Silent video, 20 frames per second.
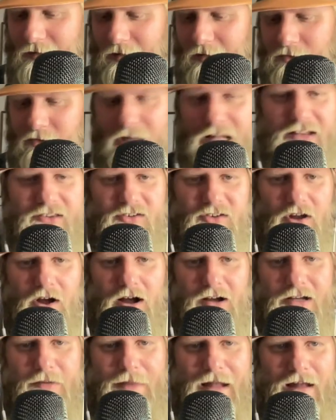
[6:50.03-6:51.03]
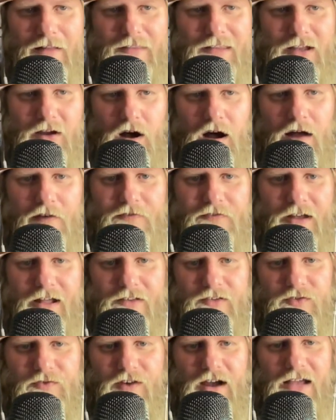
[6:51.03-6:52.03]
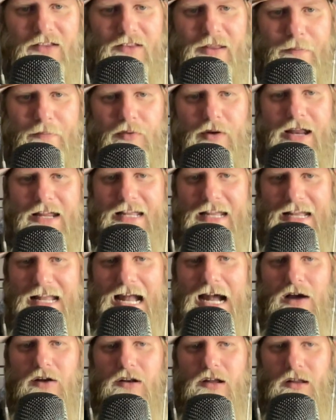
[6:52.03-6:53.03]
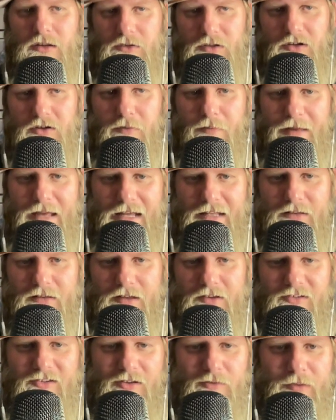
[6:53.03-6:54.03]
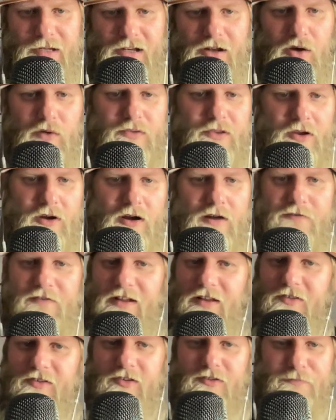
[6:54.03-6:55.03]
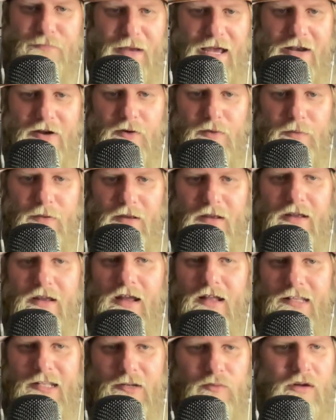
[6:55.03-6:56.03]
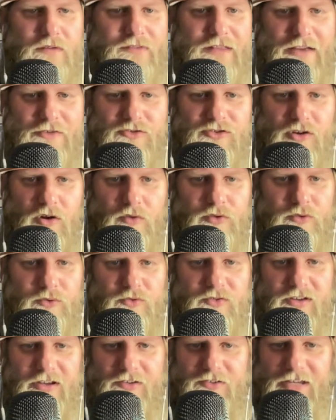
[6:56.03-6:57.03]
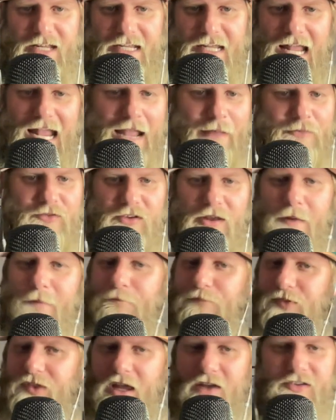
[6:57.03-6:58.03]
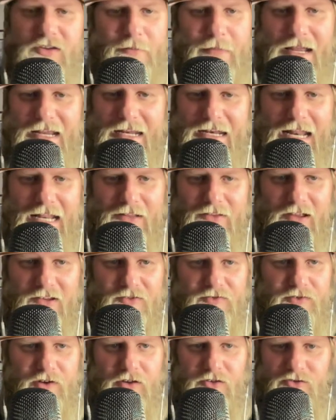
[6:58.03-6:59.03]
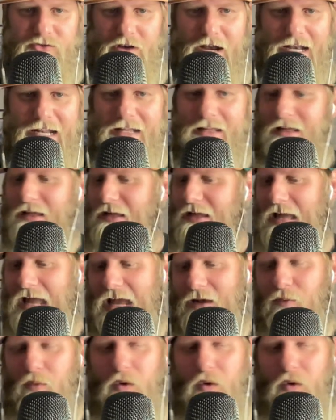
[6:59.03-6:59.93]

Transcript: Let's talk about the offense finally breaking out a little bit. Listen, we know the offense is better than what they've shown through 16 games. Doesn't make it any less frustrating. And